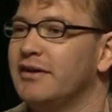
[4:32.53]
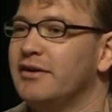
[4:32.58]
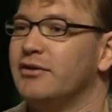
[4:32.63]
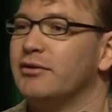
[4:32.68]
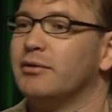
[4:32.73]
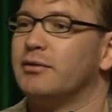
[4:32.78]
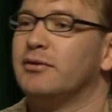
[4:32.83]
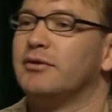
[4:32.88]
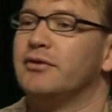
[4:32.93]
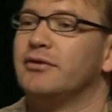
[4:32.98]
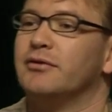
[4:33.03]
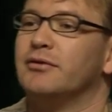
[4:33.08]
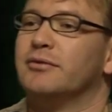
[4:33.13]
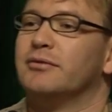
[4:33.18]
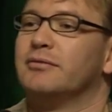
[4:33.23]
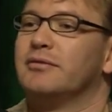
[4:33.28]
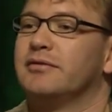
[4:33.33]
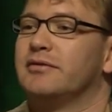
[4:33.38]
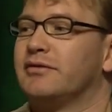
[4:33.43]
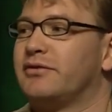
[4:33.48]

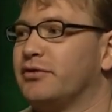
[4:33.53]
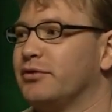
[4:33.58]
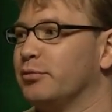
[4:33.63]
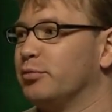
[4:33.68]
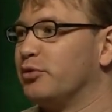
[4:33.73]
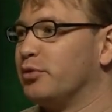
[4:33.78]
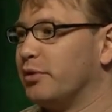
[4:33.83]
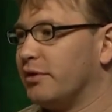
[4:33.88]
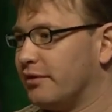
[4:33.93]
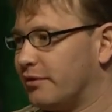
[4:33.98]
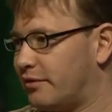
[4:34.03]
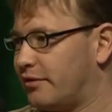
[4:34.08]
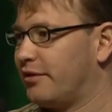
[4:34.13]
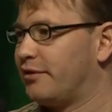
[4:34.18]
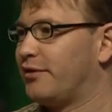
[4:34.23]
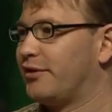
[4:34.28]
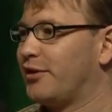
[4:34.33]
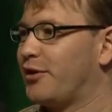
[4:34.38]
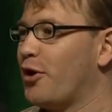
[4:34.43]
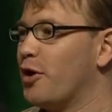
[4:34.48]

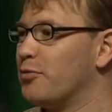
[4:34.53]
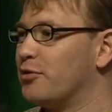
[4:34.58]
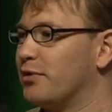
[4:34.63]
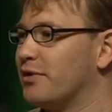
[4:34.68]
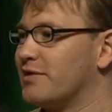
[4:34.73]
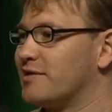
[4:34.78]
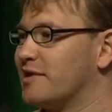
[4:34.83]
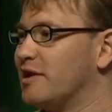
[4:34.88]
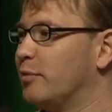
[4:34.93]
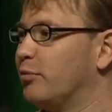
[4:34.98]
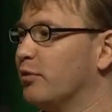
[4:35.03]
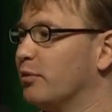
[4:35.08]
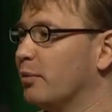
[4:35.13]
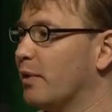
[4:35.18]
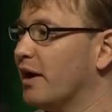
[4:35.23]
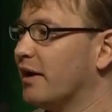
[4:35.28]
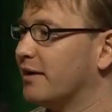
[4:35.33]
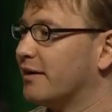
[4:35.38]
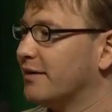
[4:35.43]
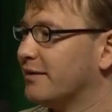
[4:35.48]
to go between sleep and
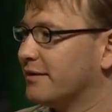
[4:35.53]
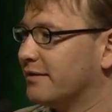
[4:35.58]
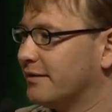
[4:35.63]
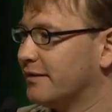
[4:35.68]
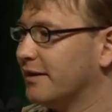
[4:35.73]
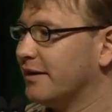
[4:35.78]
wake,